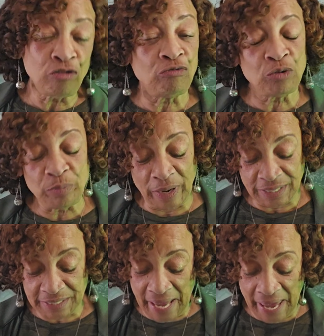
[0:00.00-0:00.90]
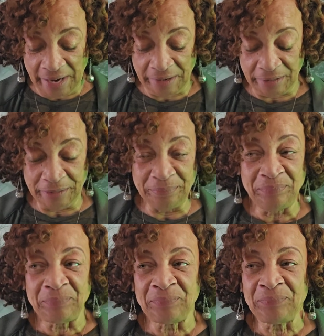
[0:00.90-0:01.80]
You're ruled by Saturn.
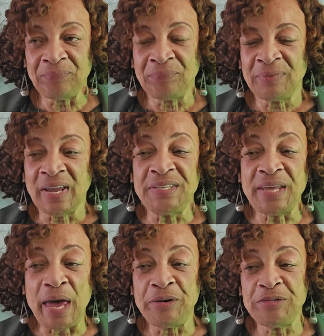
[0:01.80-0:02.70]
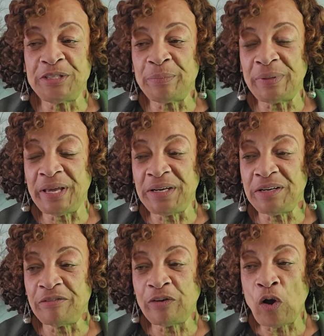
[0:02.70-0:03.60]
Saturn's the
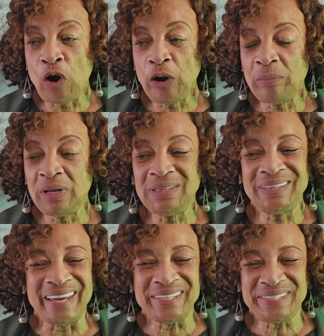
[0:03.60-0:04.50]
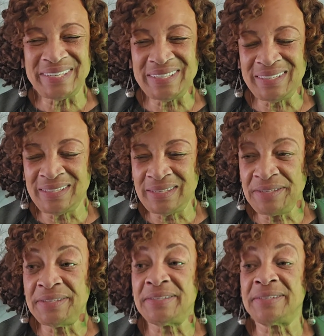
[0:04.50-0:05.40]
planet of karma,
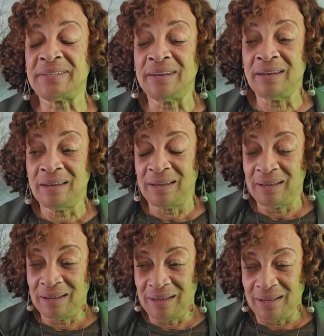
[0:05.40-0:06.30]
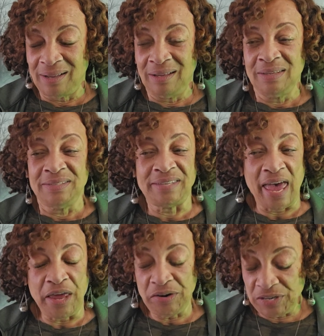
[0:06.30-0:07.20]
lessons.
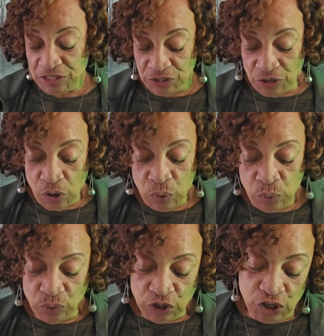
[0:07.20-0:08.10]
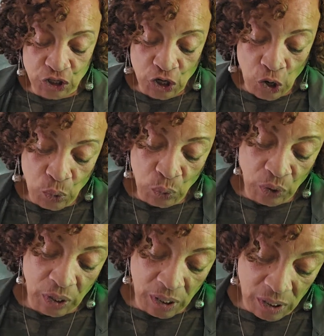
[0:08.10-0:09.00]
Saturn is no
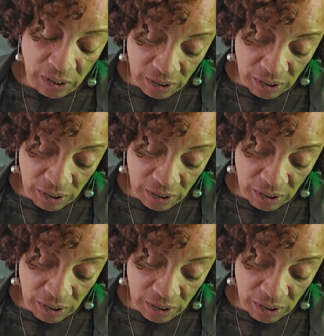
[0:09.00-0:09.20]
joke.